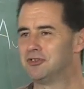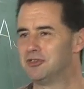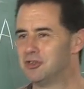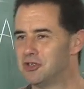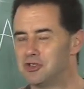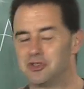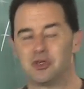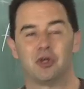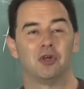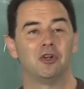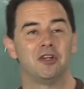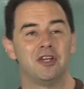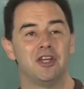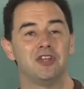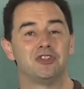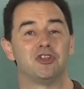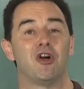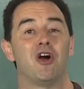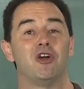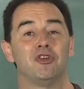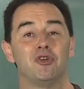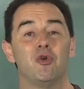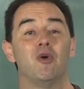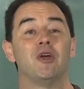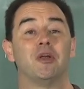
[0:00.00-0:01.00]
there, certainly is
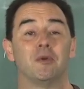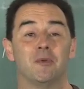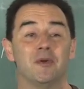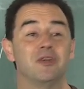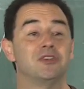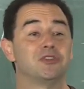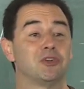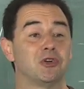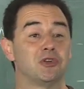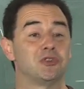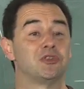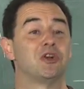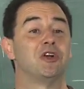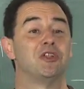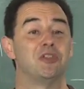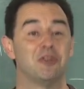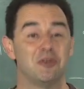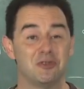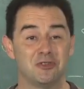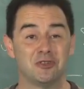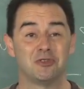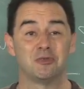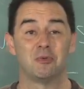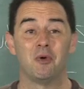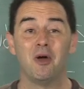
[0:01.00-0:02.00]
ongoing research on
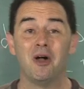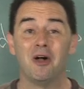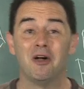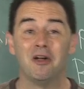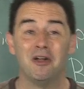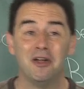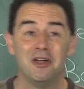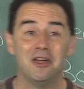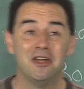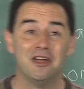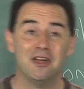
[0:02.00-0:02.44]
those as well,